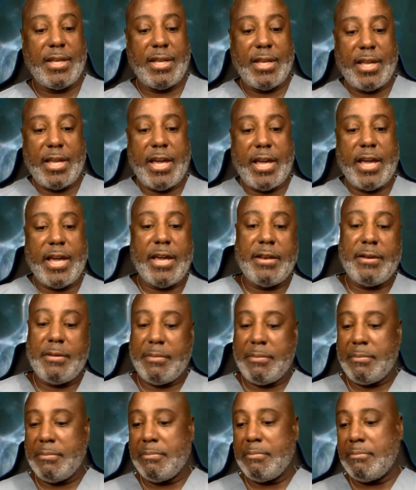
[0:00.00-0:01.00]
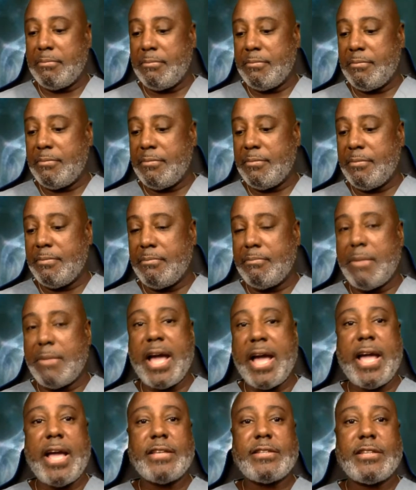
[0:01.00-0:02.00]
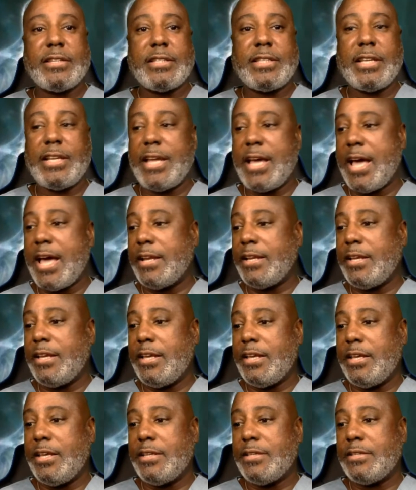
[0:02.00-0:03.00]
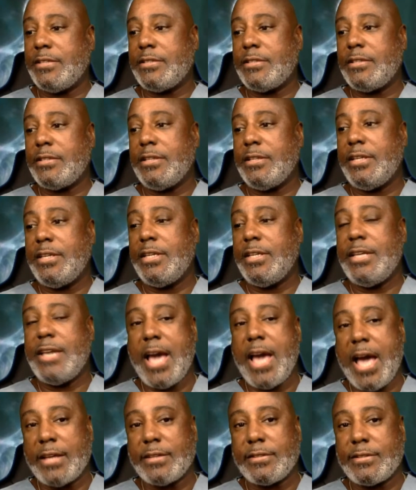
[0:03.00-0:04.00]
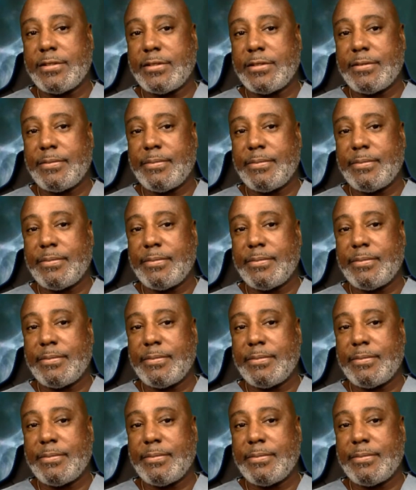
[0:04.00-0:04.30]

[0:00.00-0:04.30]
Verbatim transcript: And my answer to that is yes.